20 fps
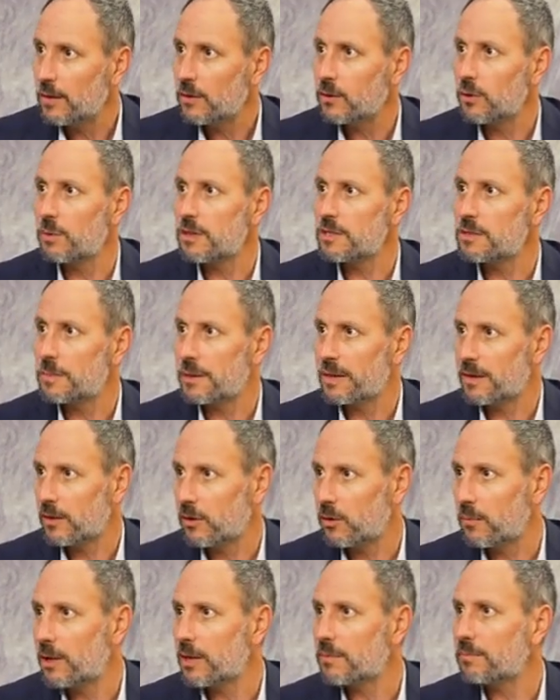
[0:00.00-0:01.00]
You were
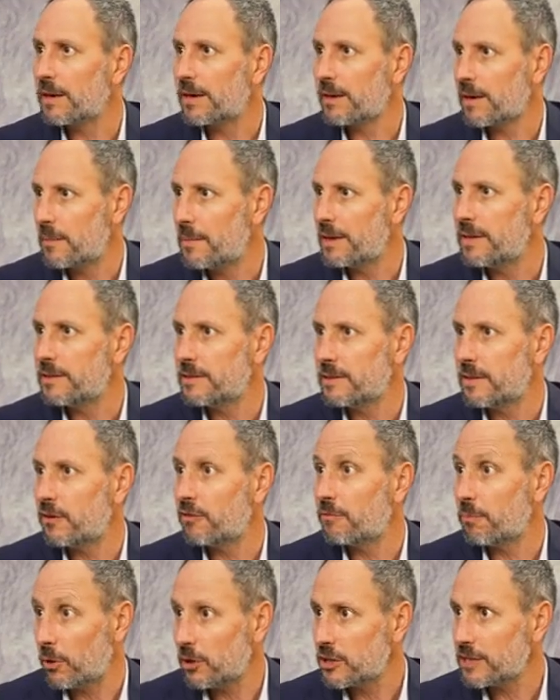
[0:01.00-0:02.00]
speaking about bankability
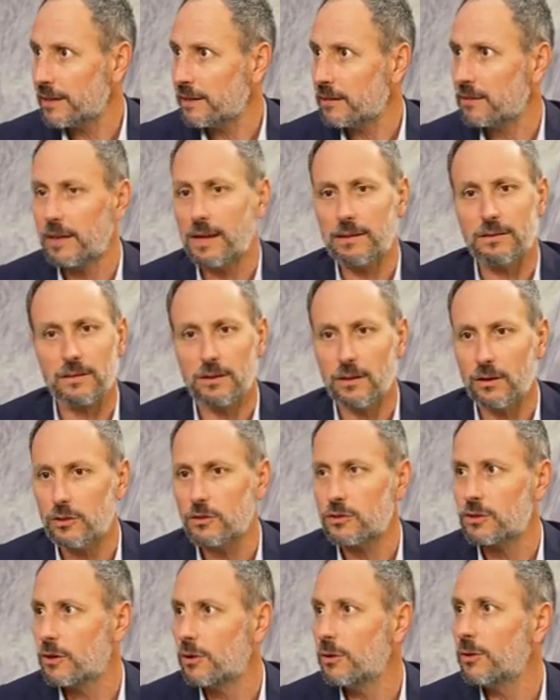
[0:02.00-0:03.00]
of project that
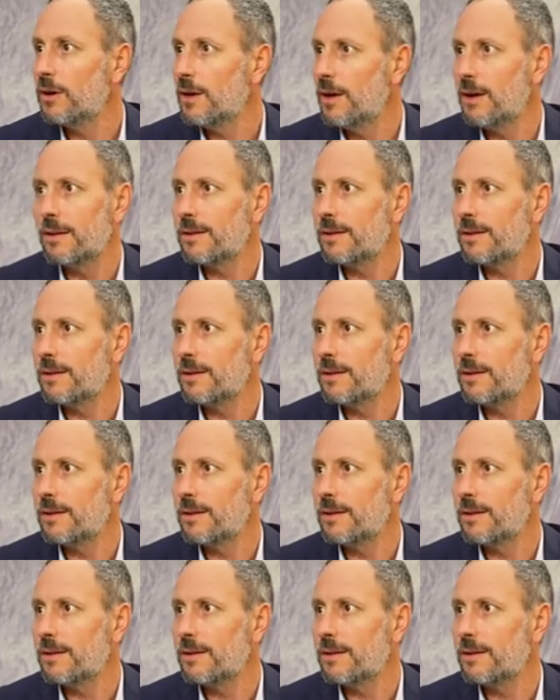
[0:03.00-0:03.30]
also